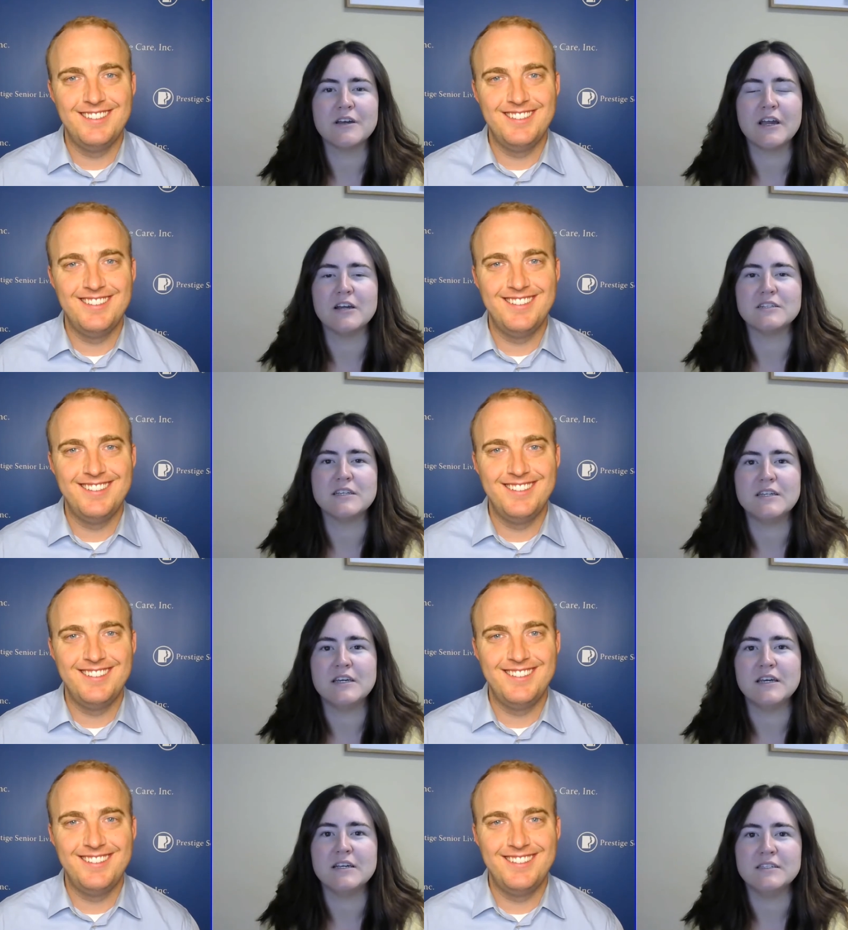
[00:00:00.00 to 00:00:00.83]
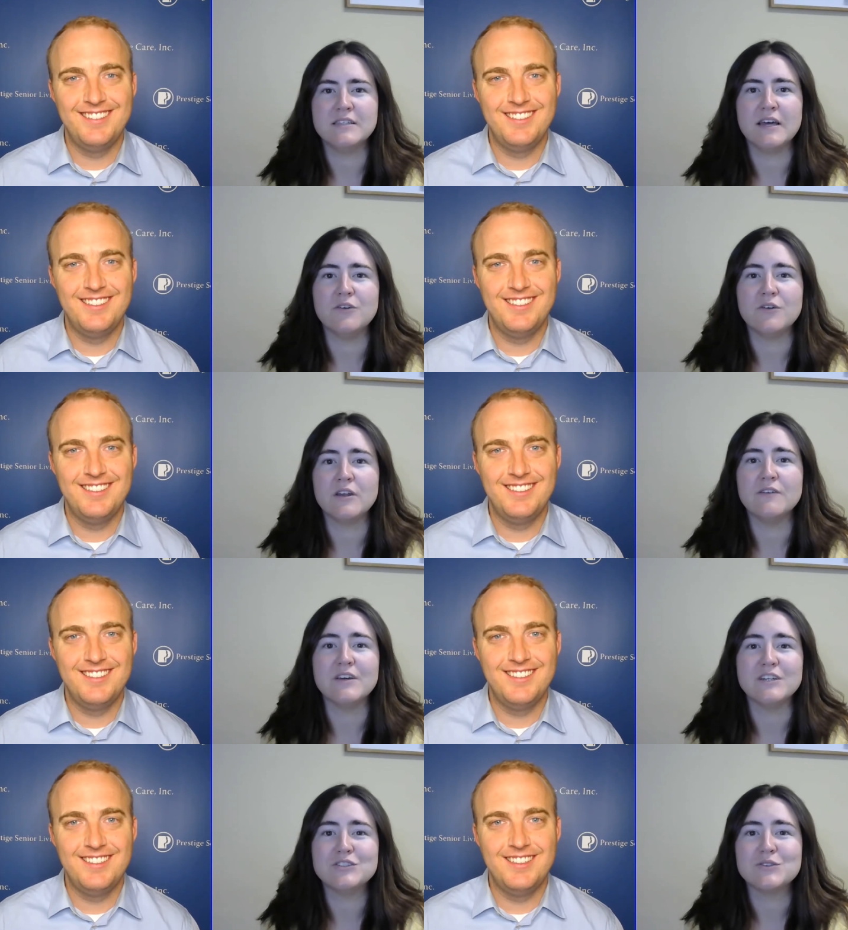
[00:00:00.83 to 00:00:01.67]
Speaker 1: care attendant is that you can
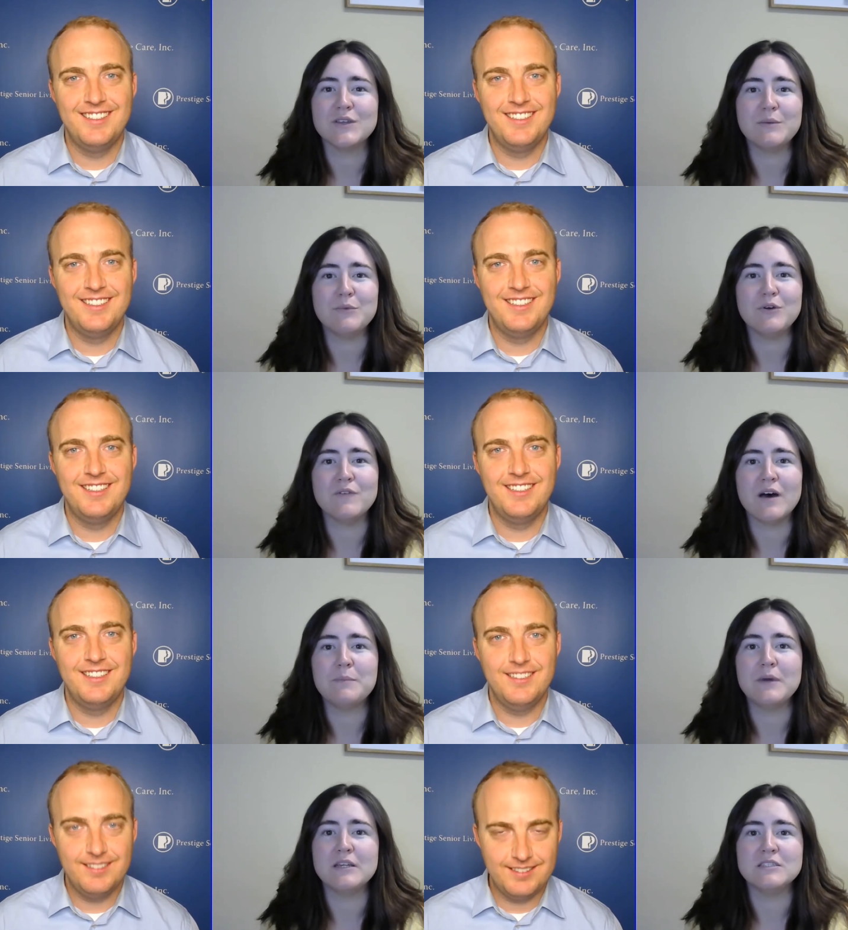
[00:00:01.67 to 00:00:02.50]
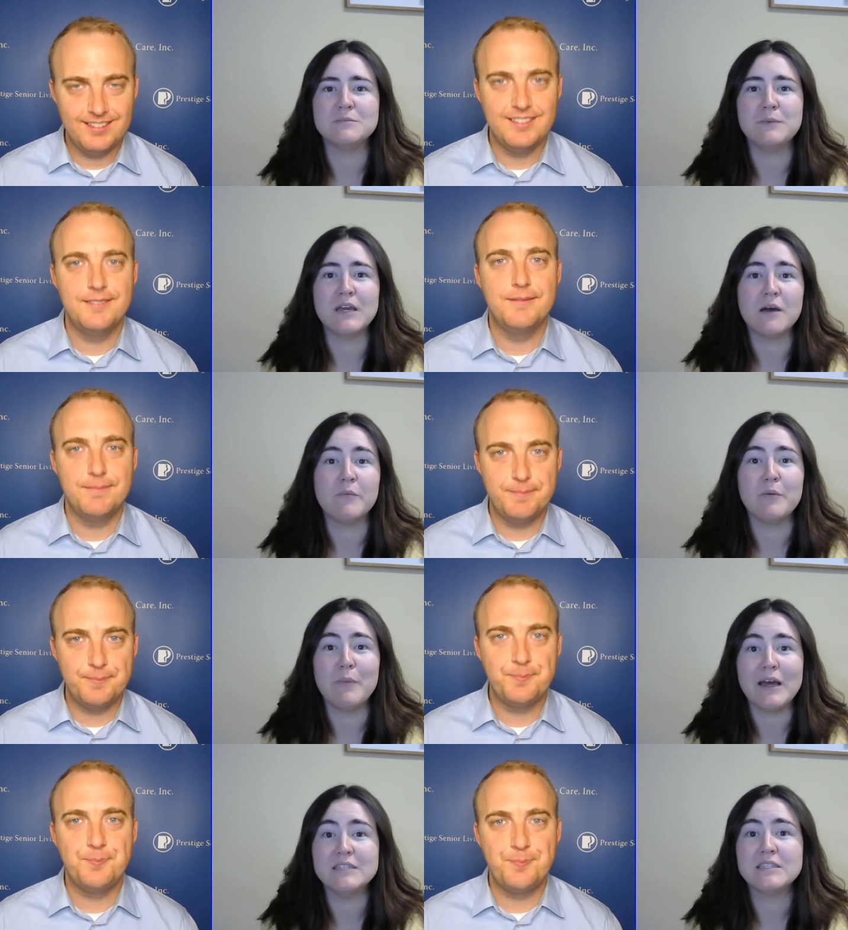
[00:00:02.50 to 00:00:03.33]
eventually move up and become a
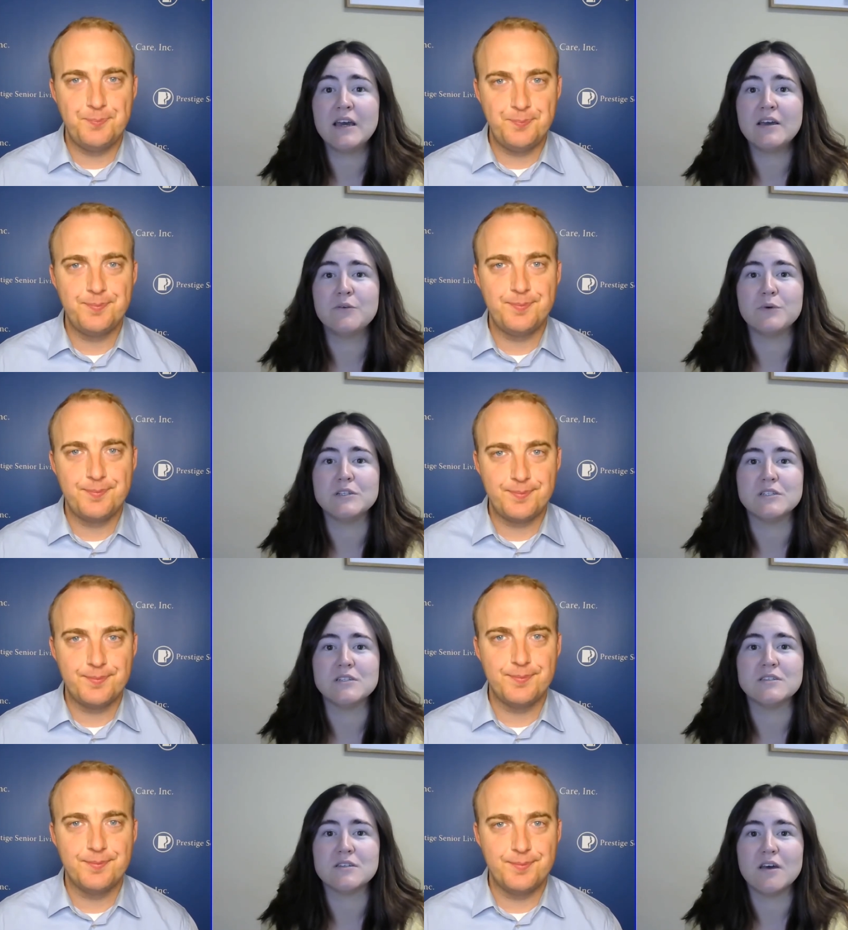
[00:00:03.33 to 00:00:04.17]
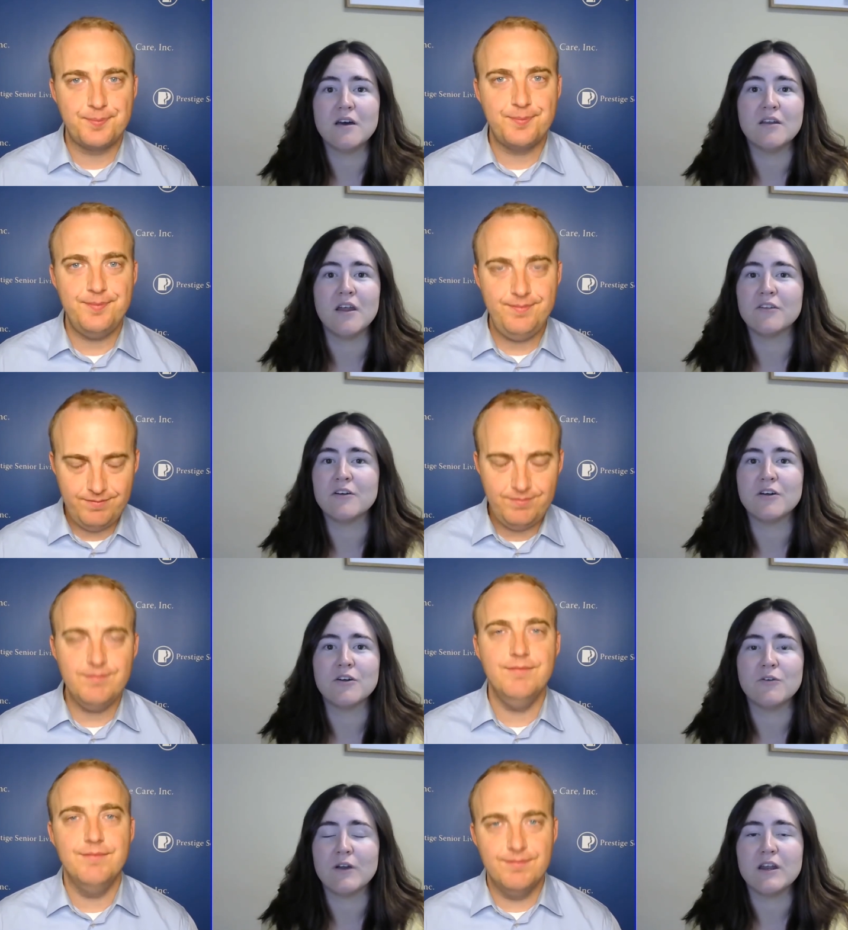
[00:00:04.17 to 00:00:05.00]
med tech, which is another
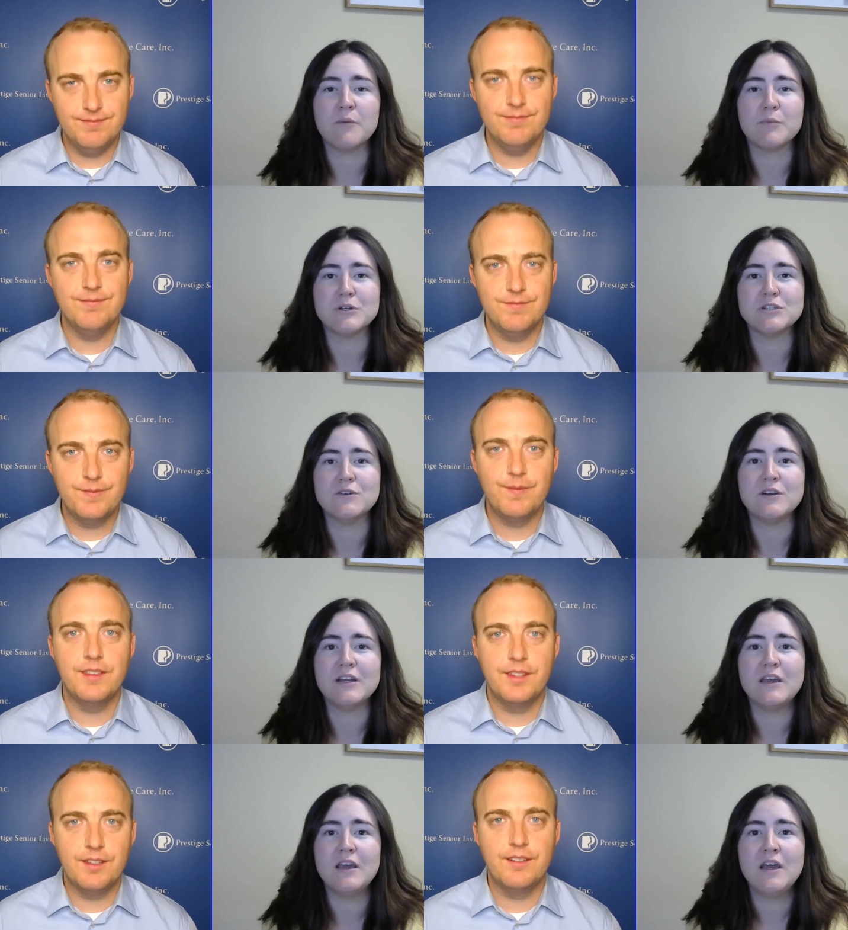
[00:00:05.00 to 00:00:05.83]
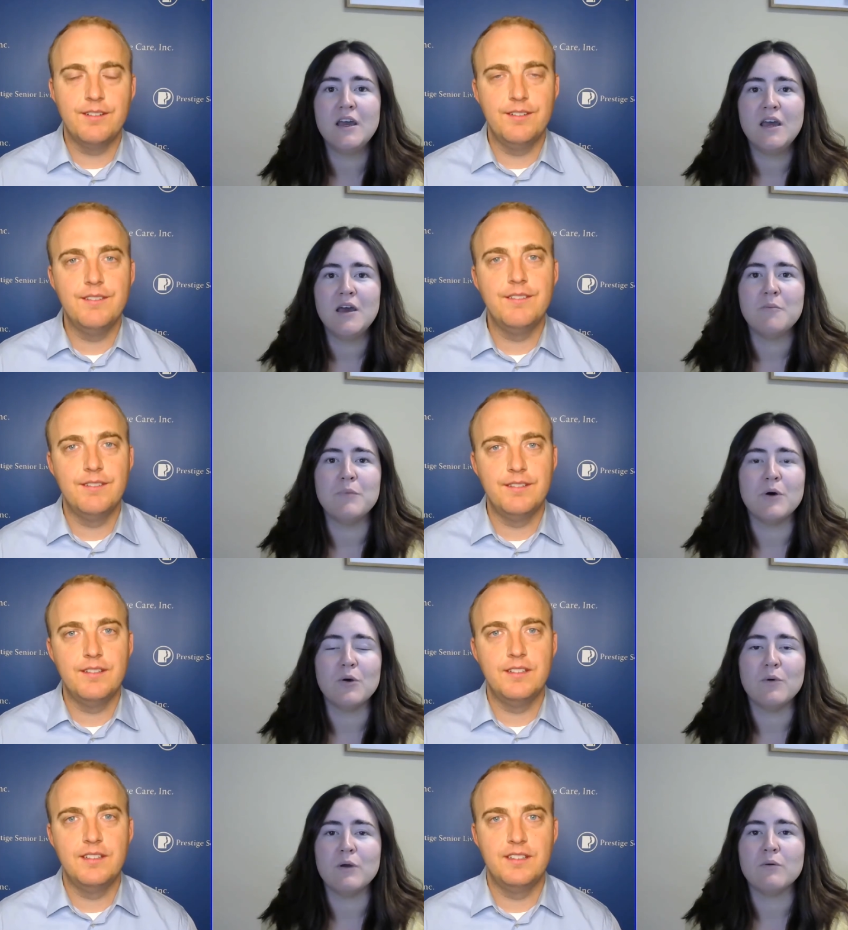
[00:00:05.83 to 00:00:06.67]
great opportunity. But
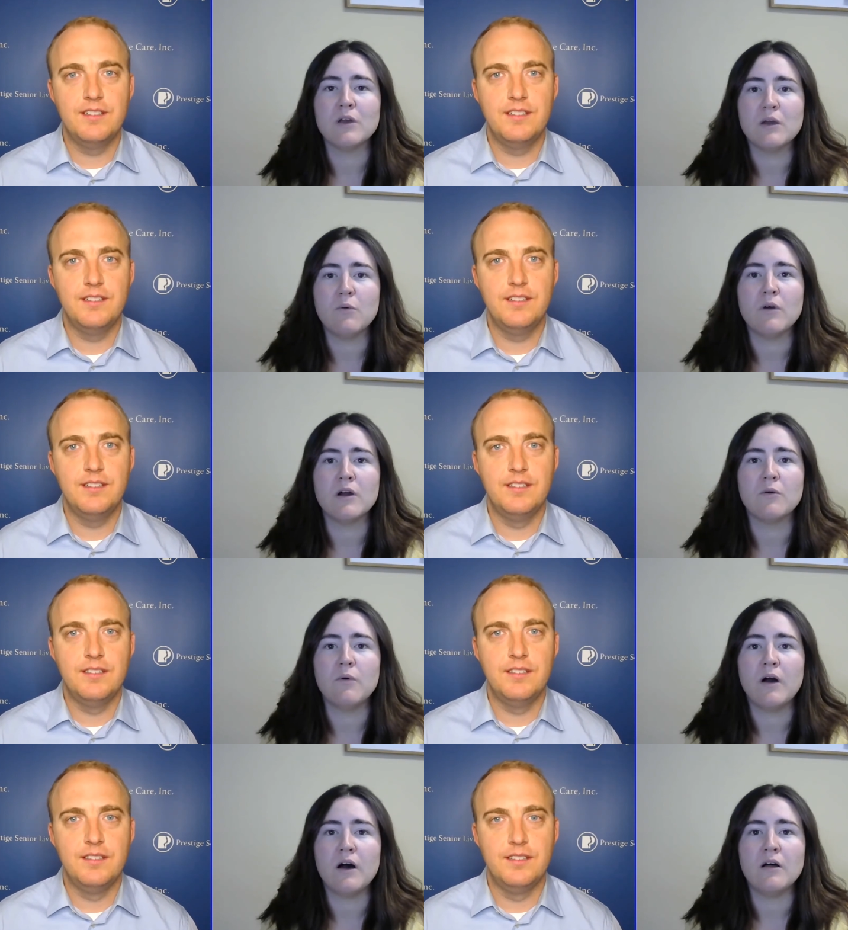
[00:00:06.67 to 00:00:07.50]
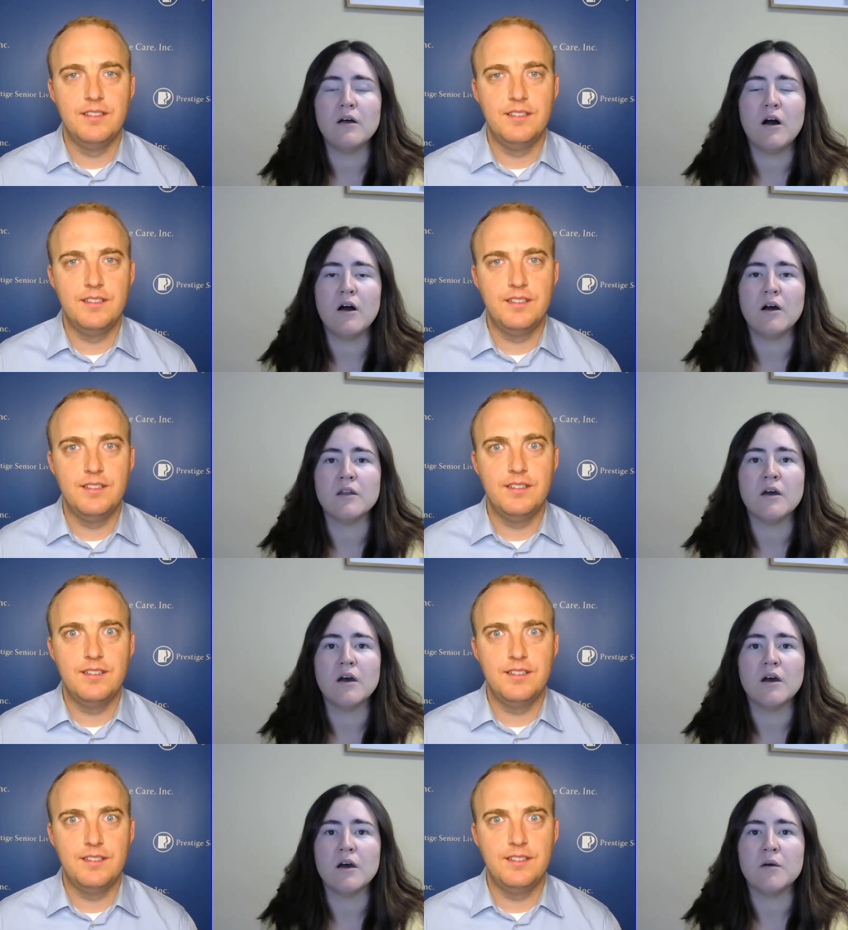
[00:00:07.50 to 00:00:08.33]
we really work well on,
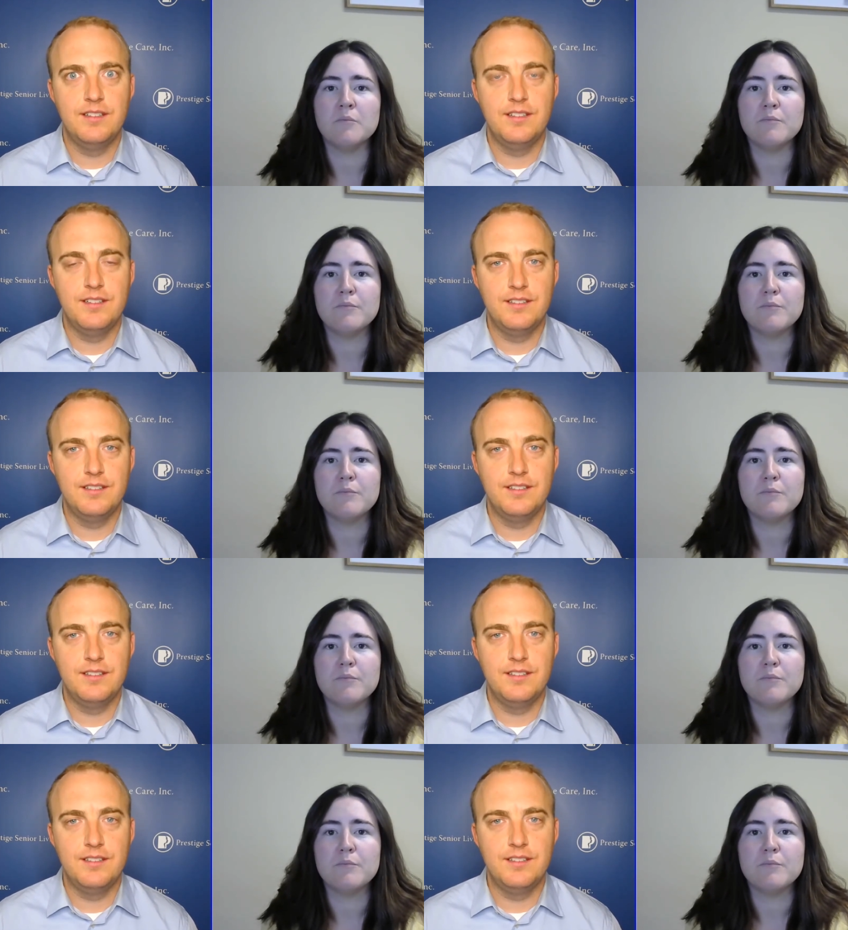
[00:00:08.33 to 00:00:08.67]
um,